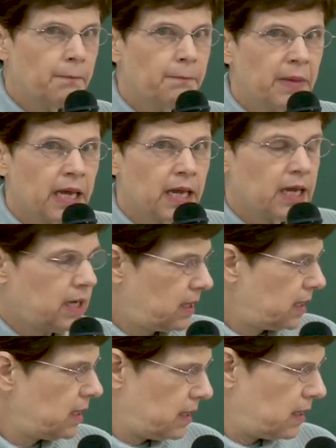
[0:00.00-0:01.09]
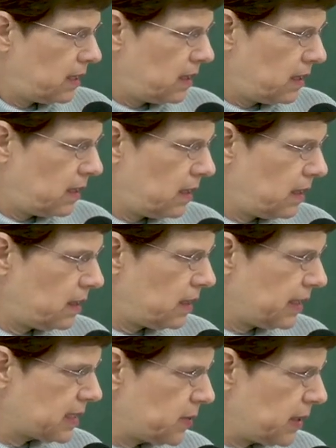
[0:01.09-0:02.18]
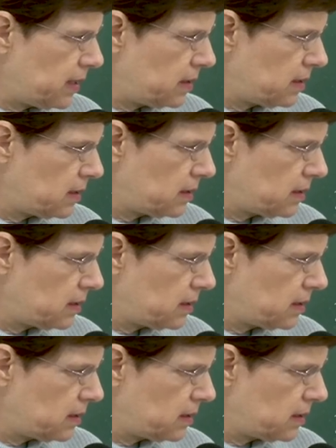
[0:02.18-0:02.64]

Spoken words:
me. The next one.